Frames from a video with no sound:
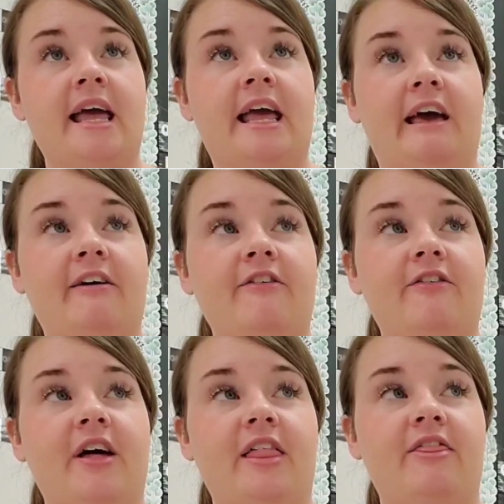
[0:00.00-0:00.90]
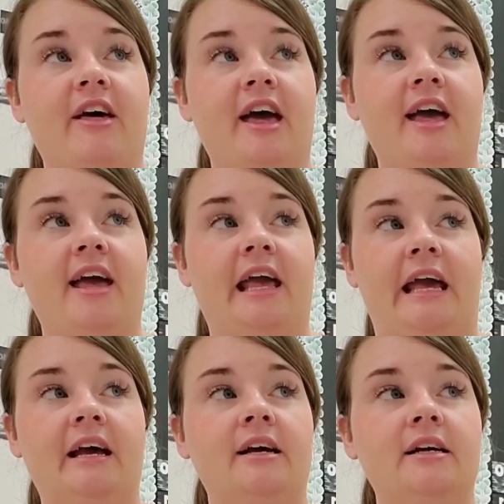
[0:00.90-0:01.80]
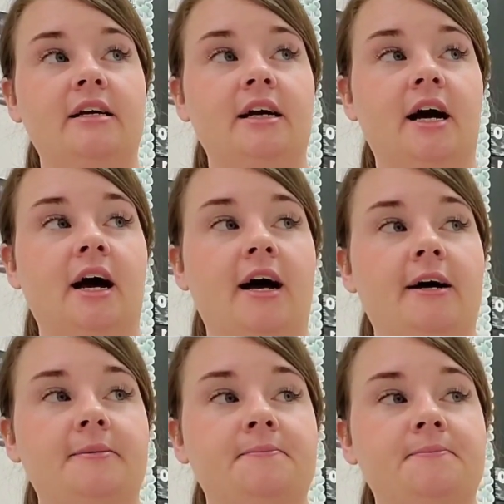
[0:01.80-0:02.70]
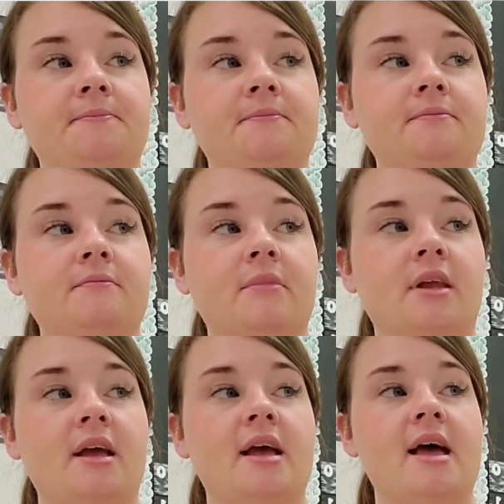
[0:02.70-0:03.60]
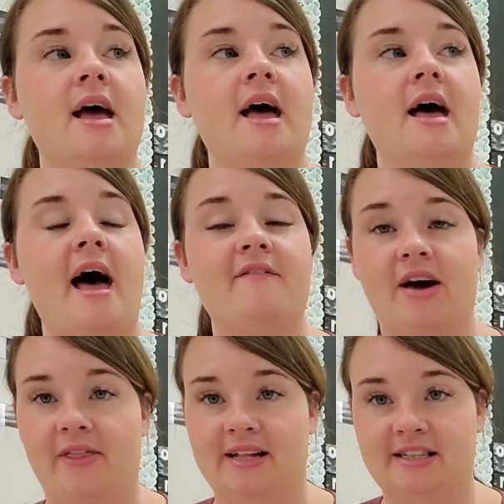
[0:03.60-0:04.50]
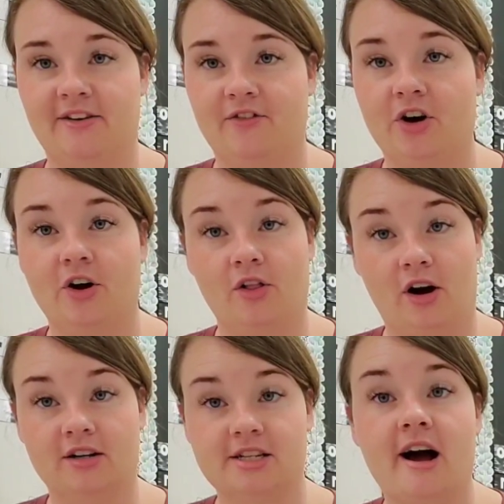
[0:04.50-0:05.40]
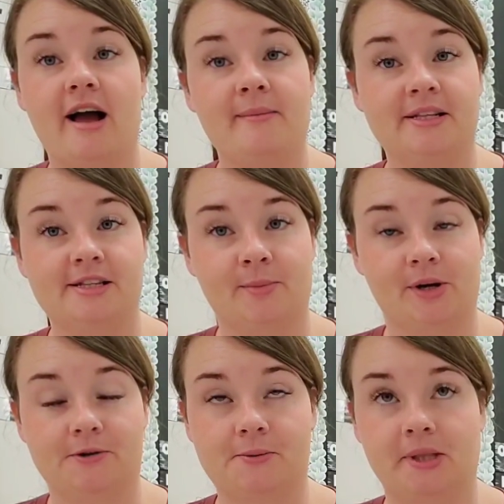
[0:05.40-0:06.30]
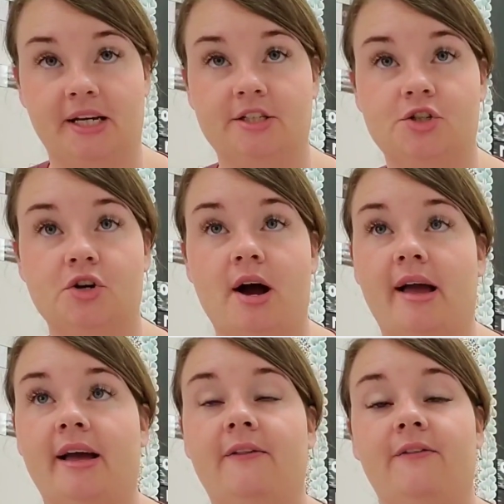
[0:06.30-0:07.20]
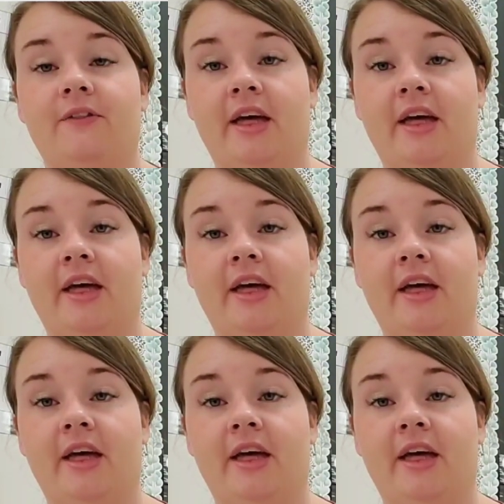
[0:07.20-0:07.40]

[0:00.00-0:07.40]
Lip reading: if they have had that seat for a long time and someone else would like to try it,